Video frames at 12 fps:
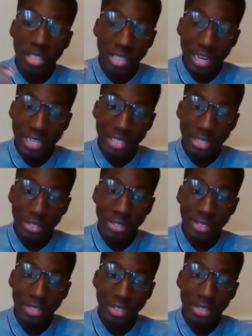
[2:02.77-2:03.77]
are
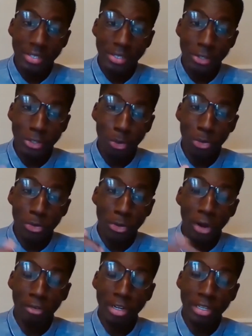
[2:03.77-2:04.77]
destined to do what you
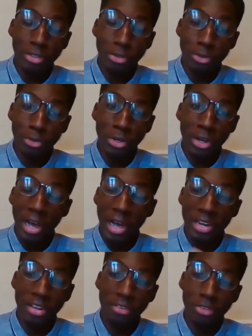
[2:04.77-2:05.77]
currently do?
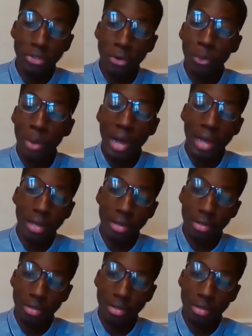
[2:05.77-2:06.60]
And if so, why?